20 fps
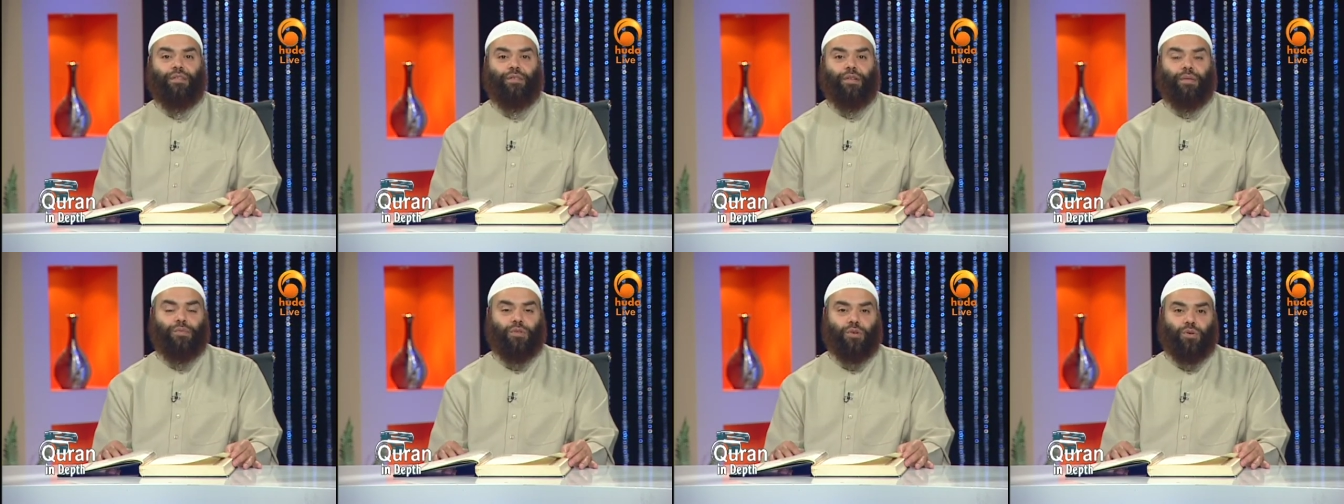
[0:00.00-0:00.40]

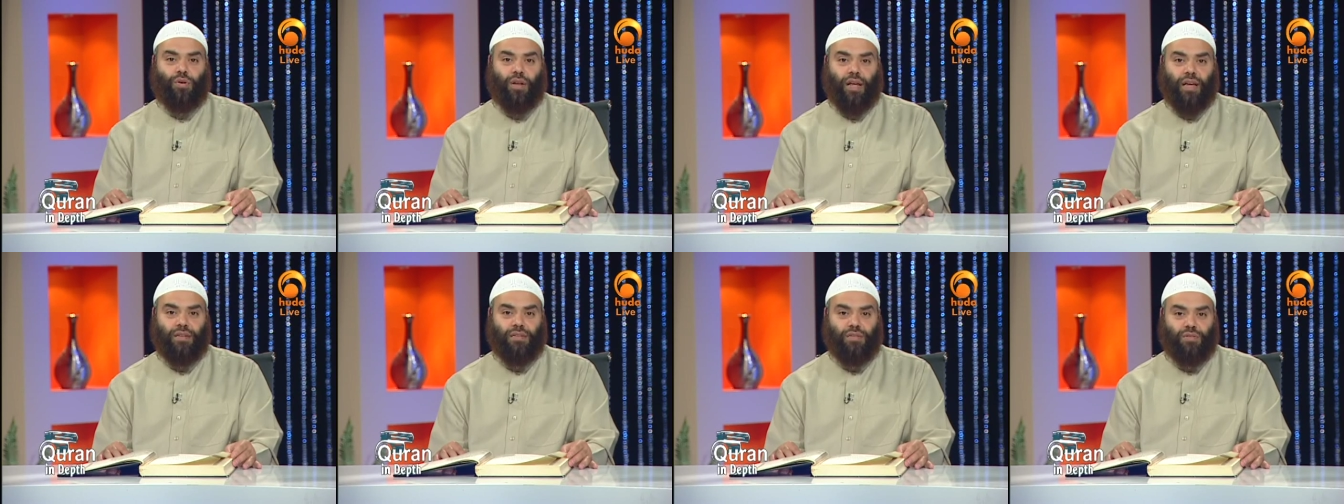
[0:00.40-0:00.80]
from the
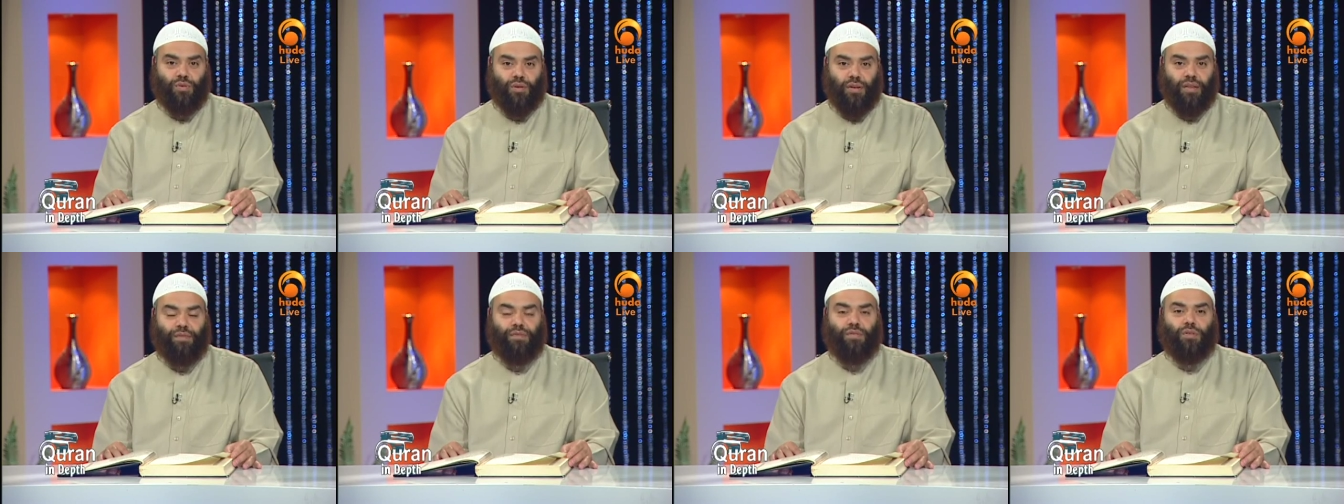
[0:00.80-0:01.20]
Quran, to
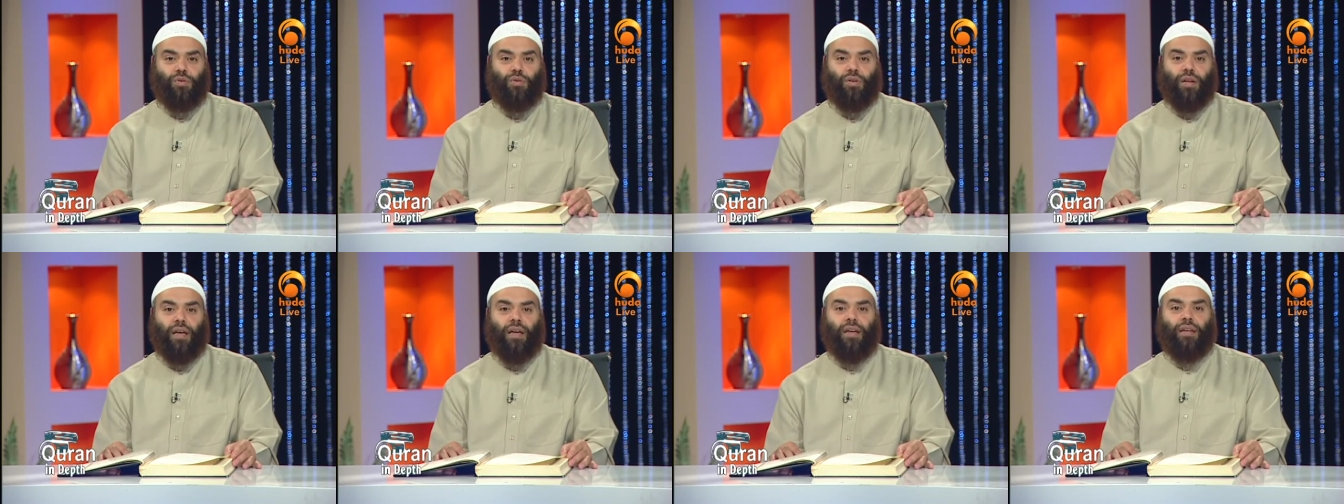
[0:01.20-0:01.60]
live the
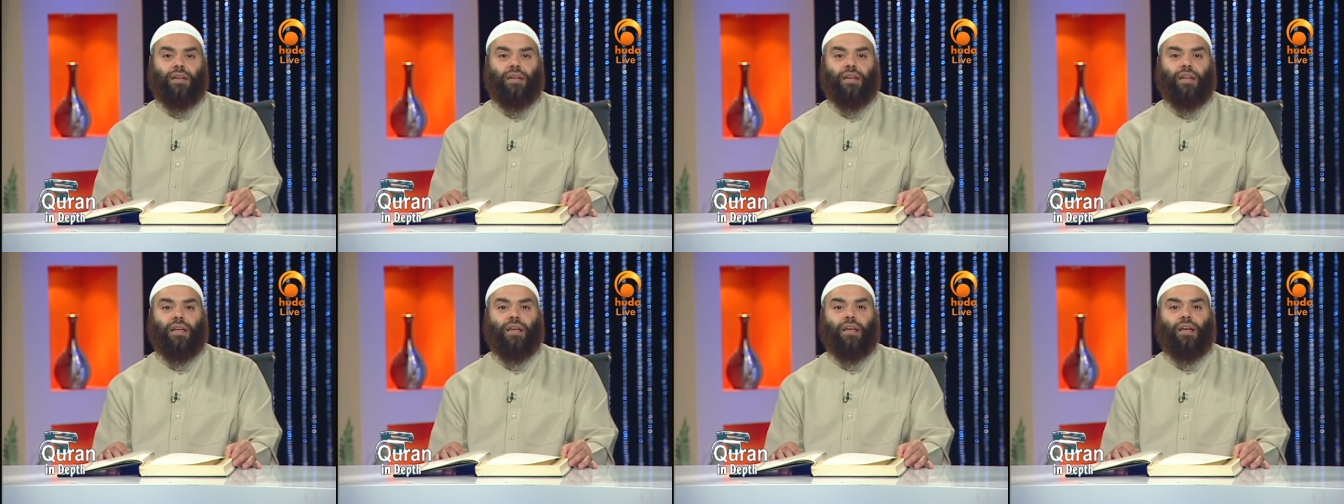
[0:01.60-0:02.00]

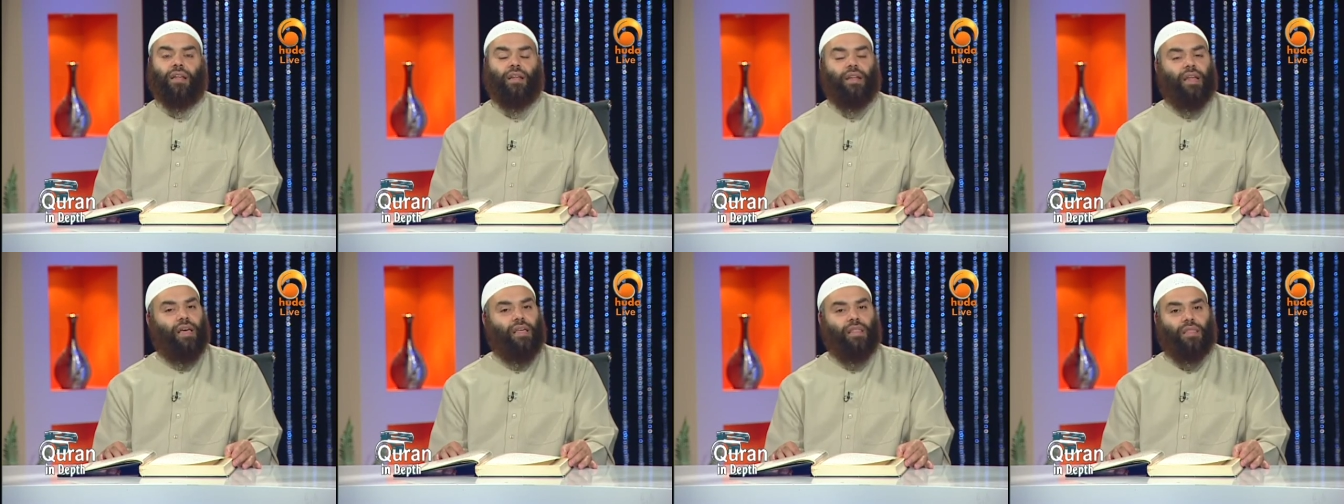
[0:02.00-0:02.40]
Quran
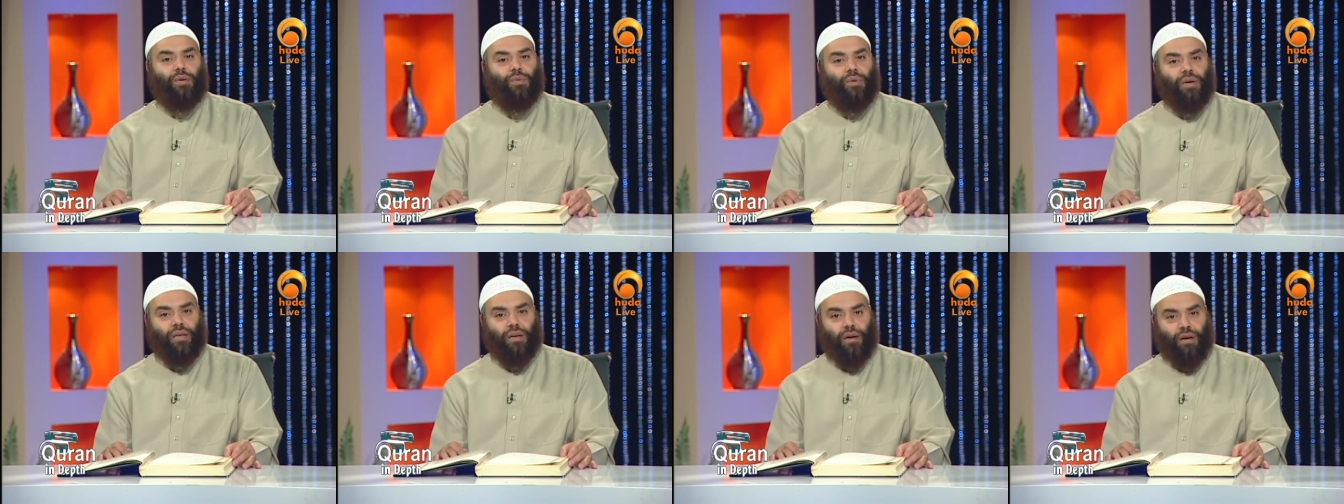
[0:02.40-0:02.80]
like the
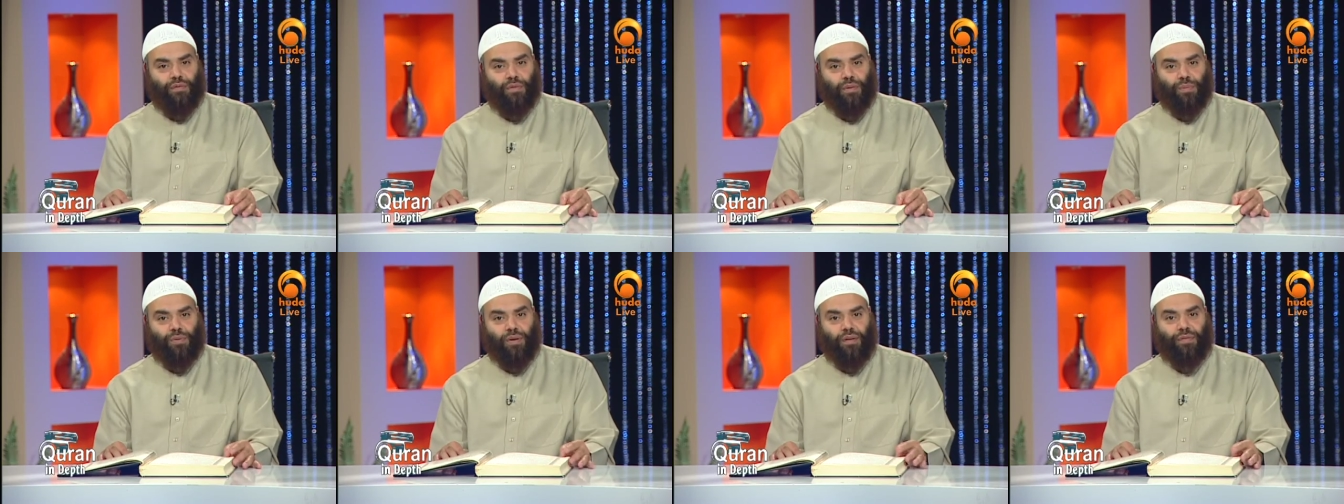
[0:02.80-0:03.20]
way
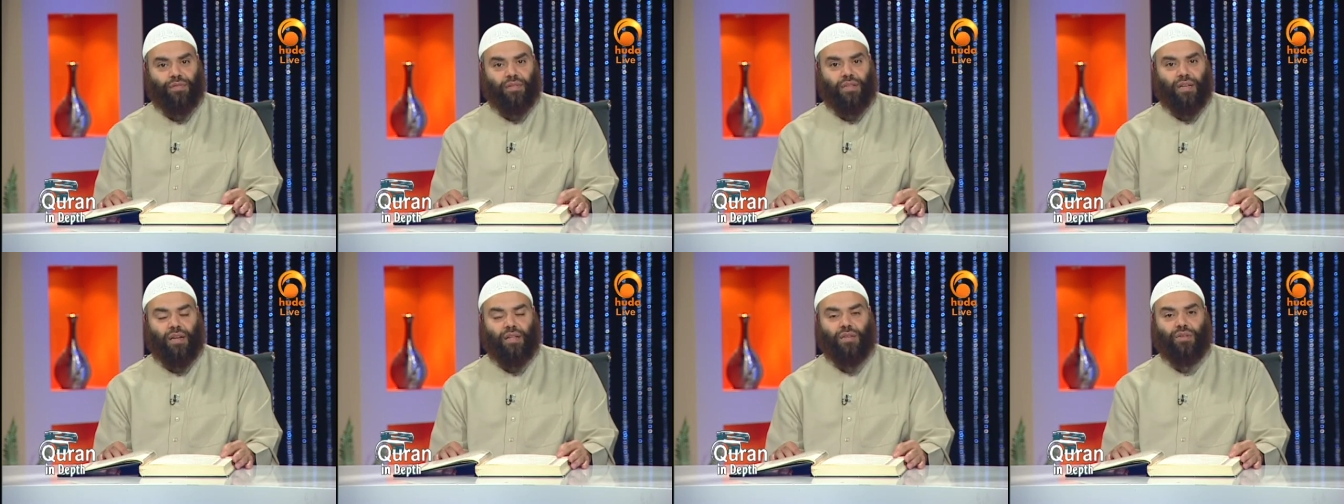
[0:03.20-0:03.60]
of the
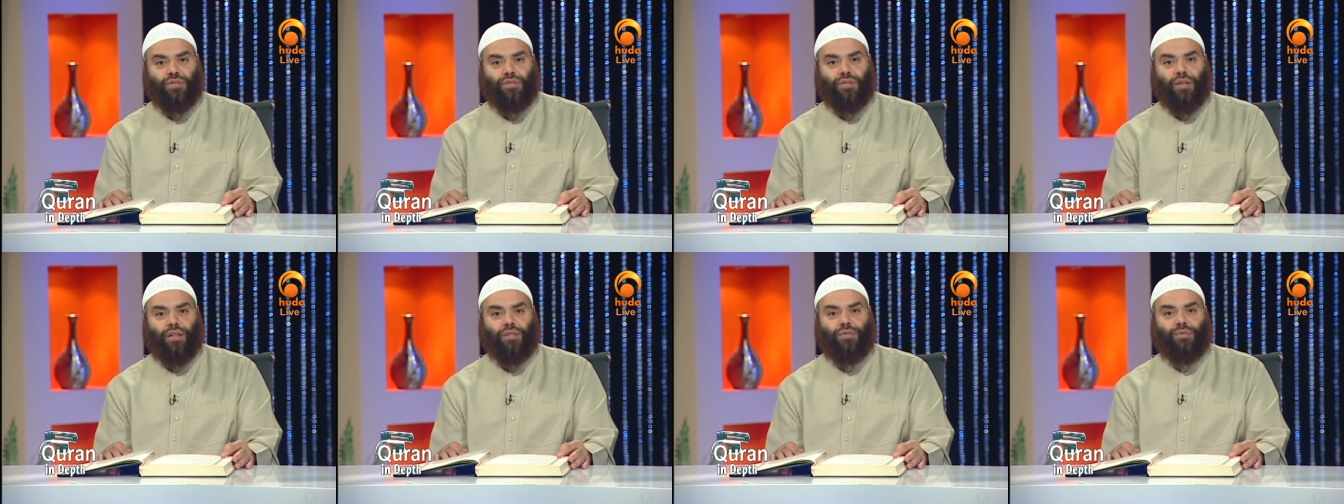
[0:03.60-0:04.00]
Prophet alayhi
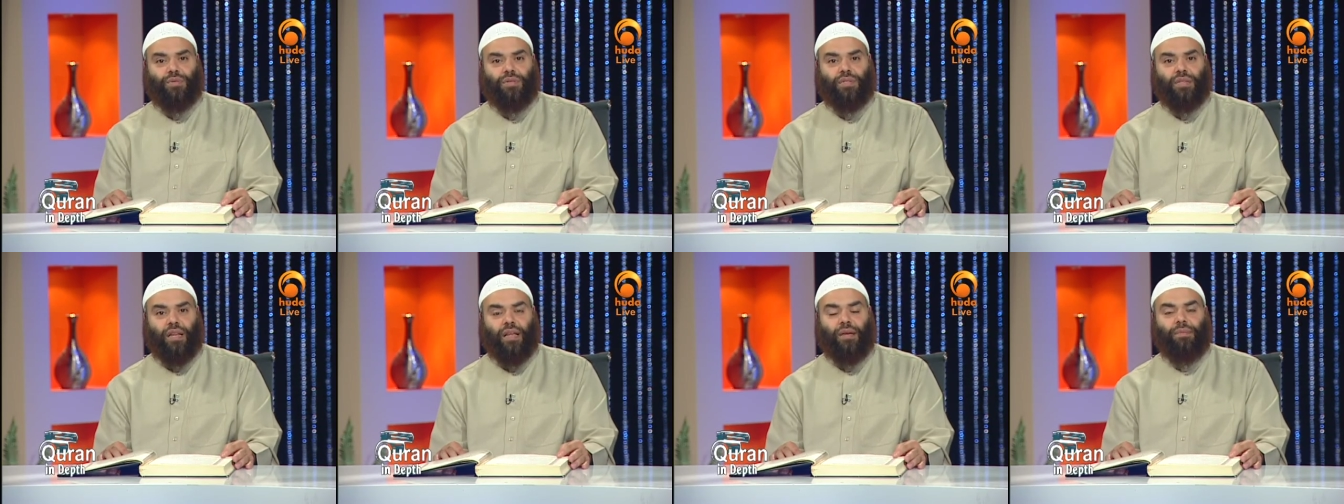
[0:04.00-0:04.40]
salatu
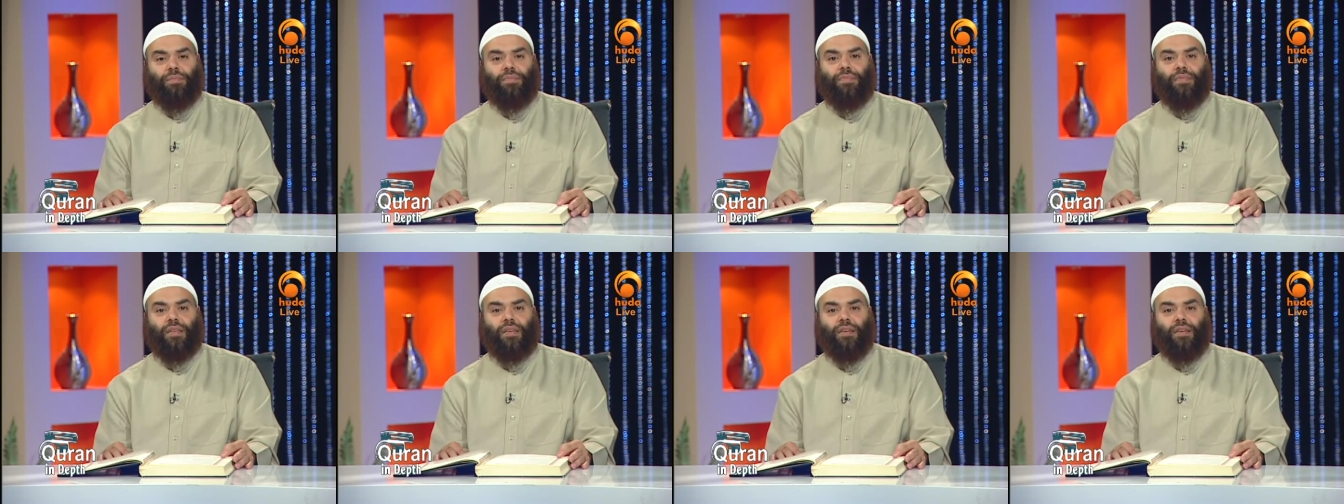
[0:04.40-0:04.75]
wasalam.